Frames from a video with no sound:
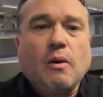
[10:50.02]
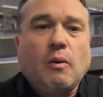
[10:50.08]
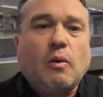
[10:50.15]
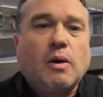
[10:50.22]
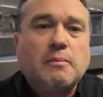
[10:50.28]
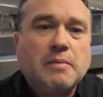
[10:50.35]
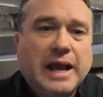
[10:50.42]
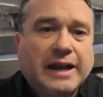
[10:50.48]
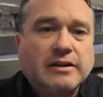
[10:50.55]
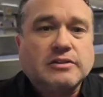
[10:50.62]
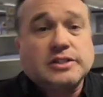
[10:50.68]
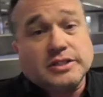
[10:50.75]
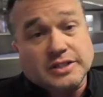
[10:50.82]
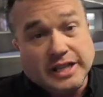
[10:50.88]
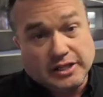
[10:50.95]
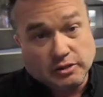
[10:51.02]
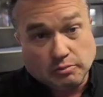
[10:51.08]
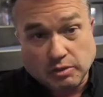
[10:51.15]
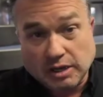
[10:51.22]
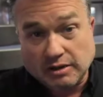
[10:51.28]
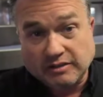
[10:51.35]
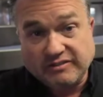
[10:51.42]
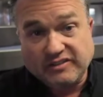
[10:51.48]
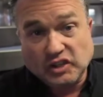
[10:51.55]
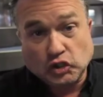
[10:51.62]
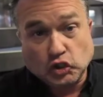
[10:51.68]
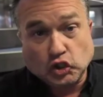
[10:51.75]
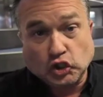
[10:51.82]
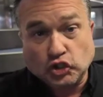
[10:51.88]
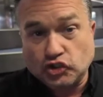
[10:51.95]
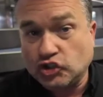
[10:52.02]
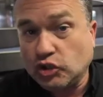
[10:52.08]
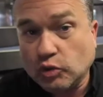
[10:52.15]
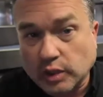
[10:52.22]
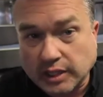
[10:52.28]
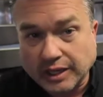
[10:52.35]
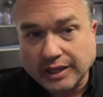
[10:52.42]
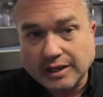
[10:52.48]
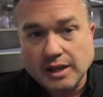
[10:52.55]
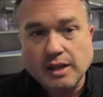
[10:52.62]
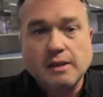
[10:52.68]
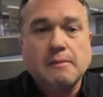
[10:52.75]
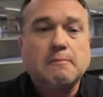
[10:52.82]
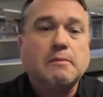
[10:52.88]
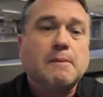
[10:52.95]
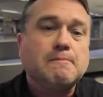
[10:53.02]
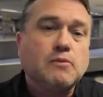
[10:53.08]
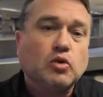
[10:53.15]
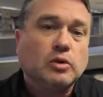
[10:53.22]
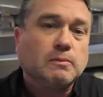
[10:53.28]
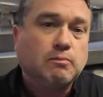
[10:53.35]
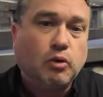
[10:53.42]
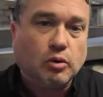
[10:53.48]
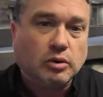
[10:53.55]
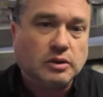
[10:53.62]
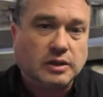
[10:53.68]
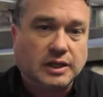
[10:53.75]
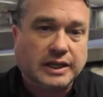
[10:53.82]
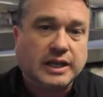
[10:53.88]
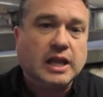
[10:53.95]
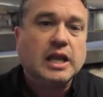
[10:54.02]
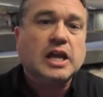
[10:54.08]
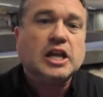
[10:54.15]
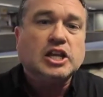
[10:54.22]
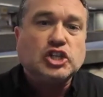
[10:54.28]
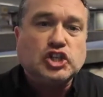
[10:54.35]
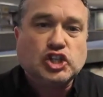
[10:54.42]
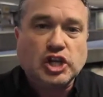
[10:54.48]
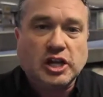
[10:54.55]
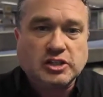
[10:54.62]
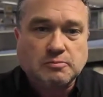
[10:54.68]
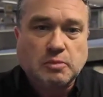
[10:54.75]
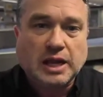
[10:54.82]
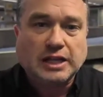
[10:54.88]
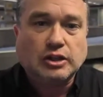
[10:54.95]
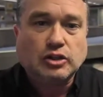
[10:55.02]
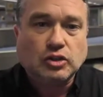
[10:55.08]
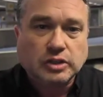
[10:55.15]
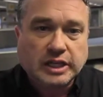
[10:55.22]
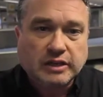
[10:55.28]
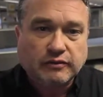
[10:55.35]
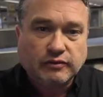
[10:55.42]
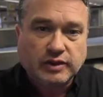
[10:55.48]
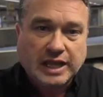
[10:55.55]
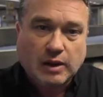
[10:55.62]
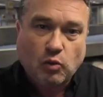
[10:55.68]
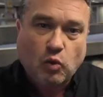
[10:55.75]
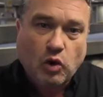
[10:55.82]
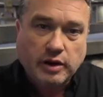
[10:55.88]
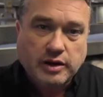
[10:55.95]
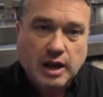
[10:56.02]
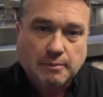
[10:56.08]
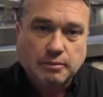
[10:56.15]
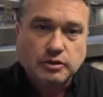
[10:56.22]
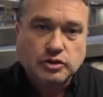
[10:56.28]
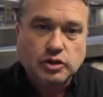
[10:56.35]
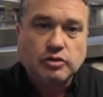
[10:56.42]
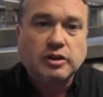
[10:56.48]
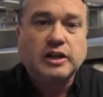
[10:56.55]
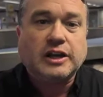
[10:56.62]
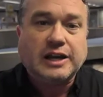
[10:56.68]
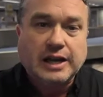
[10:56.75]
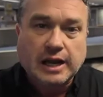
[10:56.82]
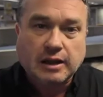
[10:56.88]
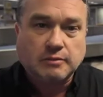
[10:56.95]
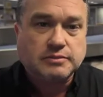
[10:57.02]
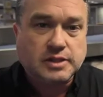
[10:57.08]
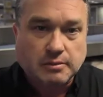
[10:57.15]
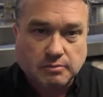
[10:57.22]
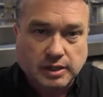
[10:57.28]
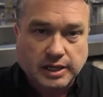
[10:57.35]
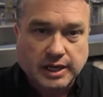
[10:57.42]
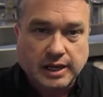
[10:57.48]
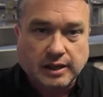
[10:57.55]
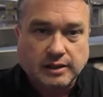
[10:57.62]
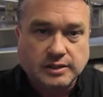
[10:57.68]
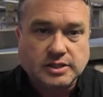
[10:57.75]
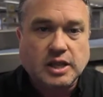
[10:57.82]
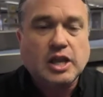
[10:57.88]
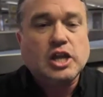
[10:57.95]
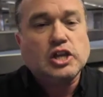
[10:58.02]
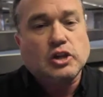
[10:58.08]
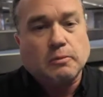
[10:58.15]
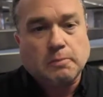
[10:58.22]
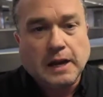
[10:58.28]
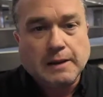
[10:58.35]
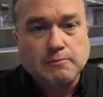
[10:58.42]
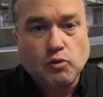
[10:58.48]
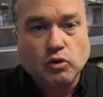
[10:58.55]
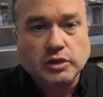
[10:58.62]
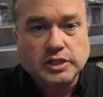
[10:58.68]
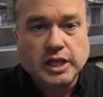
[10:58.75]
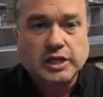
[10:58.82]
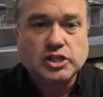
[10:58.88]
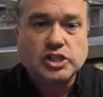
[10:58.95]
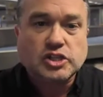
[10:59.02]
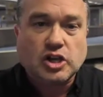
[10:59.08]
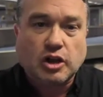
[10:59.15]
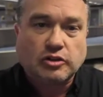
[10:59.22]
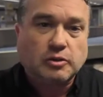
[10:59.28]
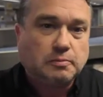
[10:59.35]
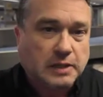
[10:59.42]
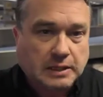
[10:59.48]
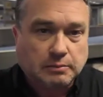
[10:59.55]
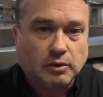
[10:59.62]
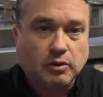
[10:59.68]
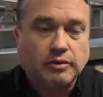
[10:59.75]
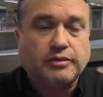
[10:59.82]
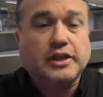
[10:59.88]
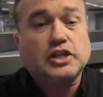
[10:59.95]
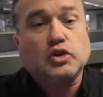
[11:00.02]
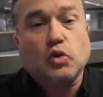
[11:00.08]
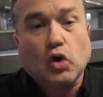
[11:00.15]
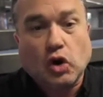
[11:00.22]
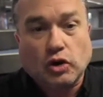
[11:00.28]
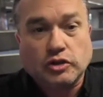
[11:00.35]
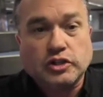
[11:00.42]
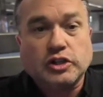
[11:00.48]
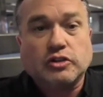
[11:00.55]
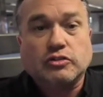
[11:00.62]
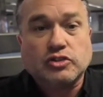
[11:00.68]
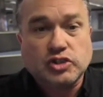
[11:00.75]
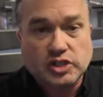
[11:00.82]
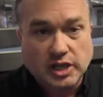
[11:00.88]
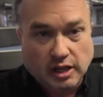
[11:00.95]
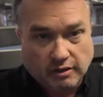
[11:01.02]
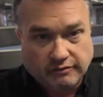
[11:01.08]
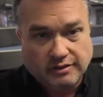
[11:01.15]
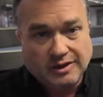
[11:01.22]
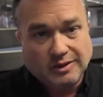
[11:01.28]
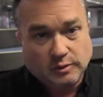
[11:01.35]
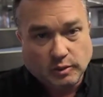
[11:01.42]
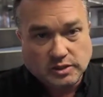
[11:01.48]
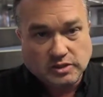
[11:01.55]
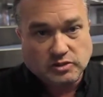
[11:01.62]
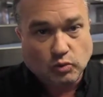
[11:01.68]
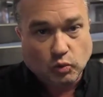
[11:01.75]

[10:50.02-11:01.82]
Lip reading: What matters is that you'll probably feel good doing it, but more importantly, just by looking for that one opportunity to help somebody else, you're paying more attention to other people than you are to yourself, which is a